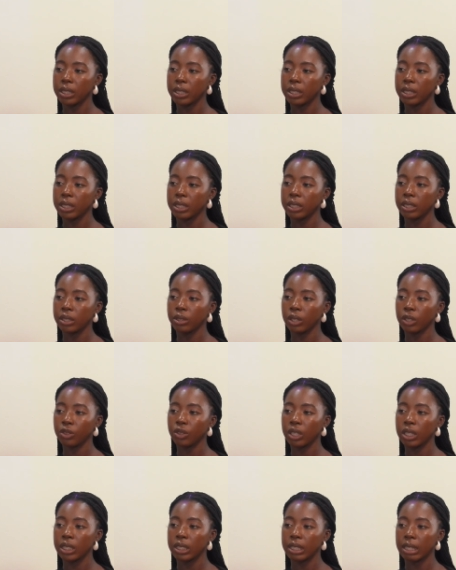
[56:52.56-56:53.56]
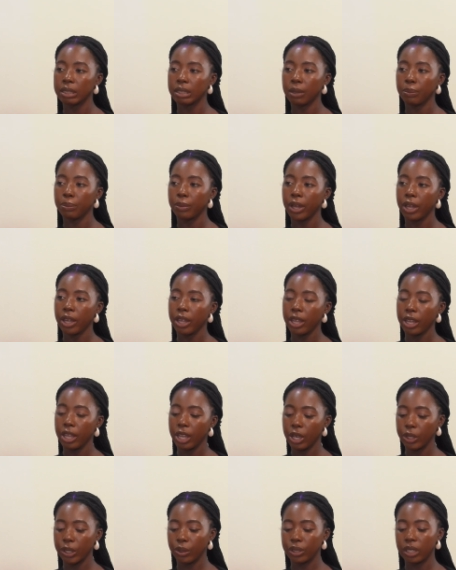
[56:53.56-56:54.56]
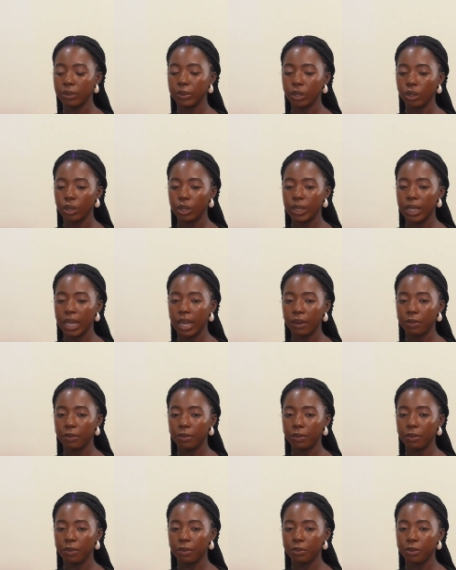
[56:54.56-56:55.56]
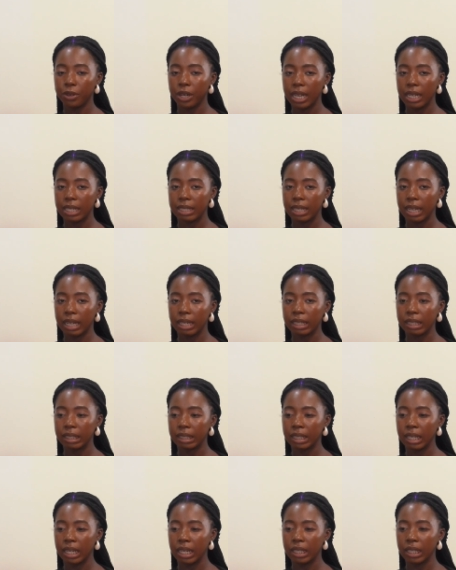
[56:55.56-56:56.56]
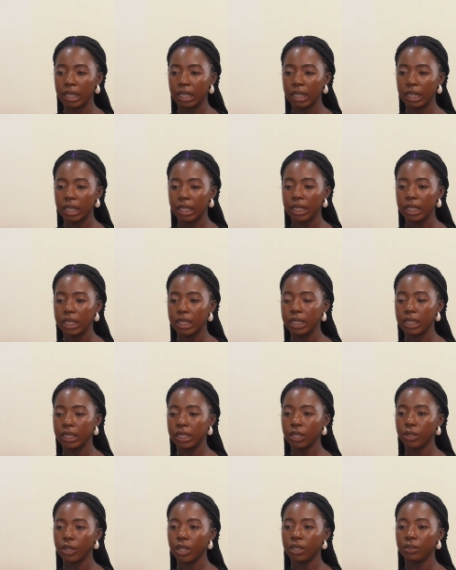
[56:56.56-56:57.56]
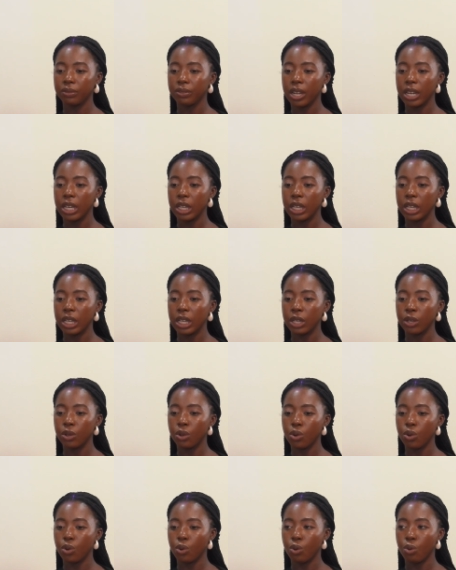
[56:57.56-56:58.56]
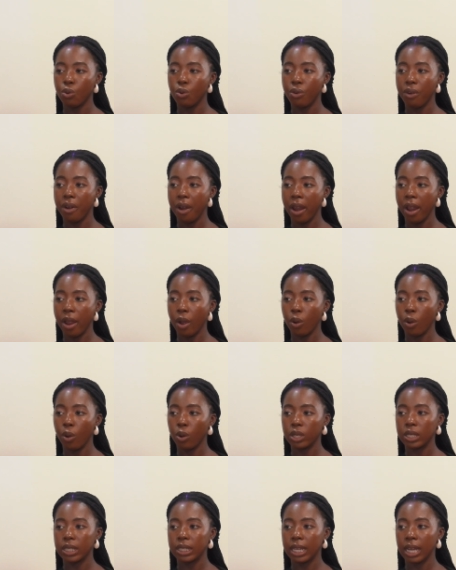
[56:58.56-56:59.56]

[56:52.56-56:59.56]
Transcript: property to actually set up okay. a shelter because I've realized that in Ghana, it is actually very rare or